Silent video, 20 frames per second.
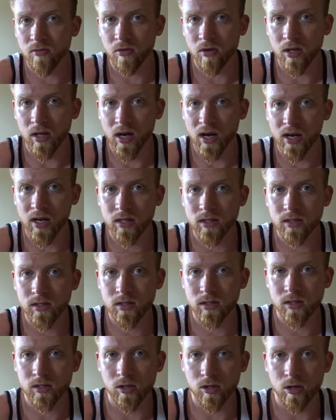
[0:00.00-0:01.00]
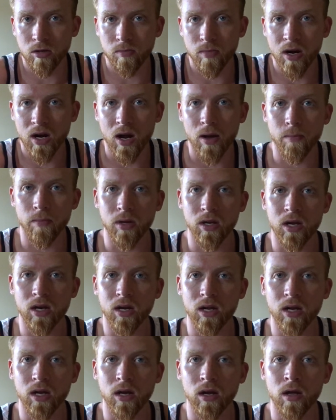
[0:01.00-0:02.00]
for diets, so you may not be
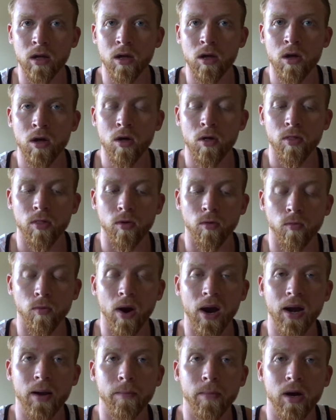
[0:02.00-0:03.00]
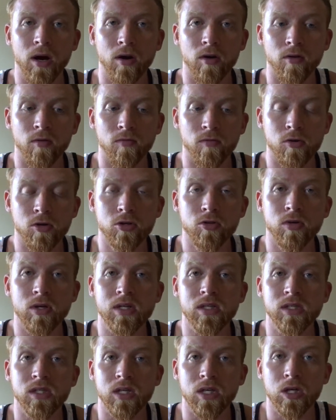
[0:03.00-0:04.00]
getting the right amount of
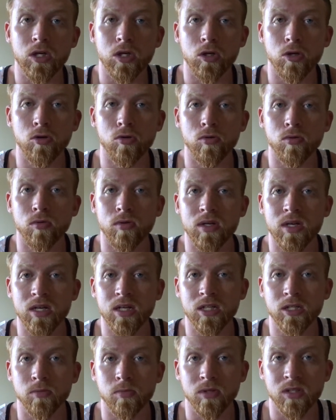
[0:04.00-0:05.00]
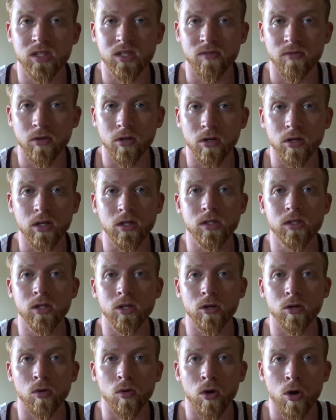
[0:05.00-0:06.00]
nutrients that you need specifically.
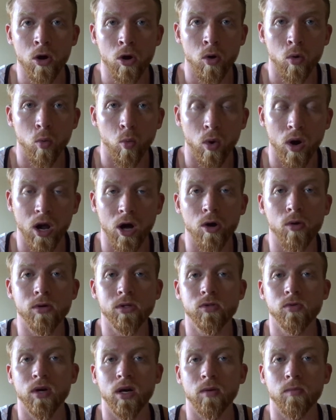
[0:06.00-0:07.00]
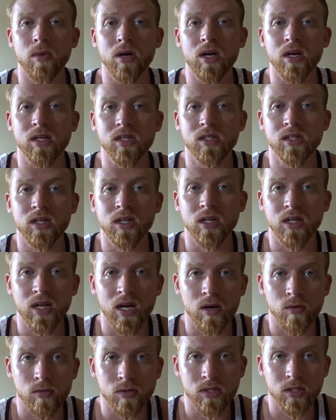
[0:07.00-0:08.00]
So what I always recommend is sitting
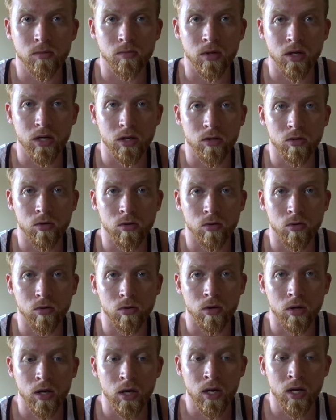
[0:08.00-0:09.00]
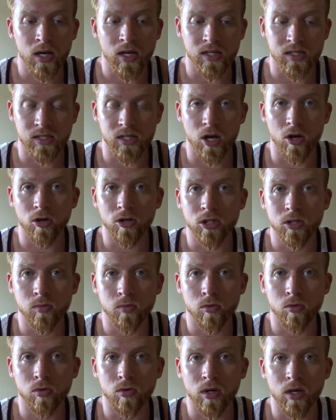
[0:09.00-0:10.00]
down with somebody who is
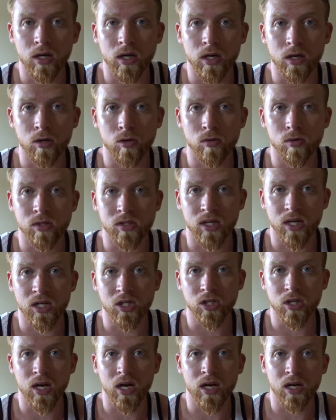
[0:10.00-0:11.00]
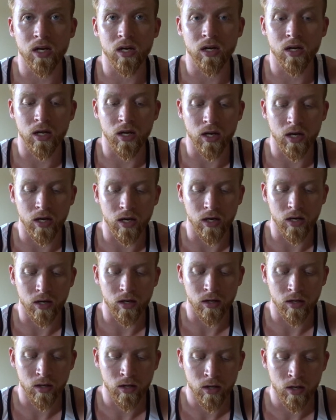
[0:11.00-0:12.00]
knowledgeable and who is educated and